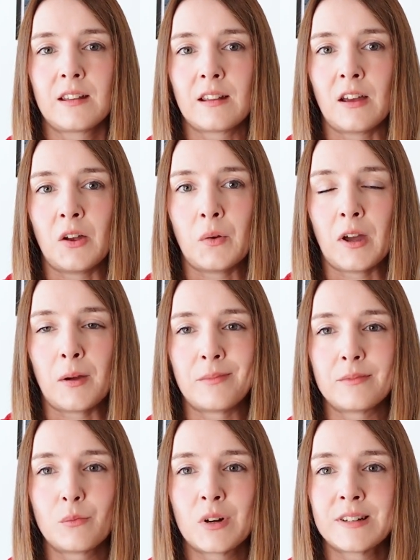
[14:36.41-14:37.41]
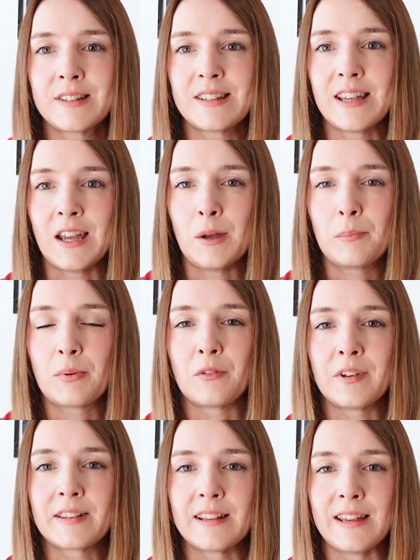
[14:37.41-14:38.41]
So, um, one tip
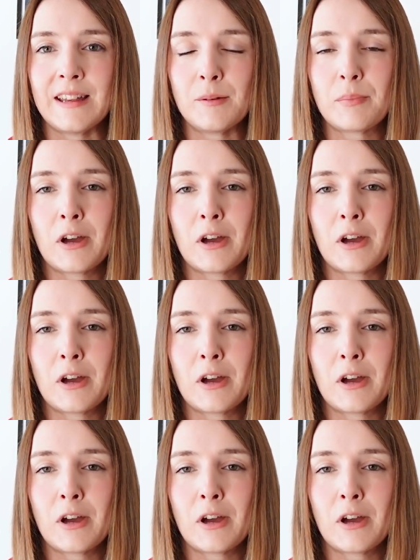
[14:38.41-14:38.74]
obviously,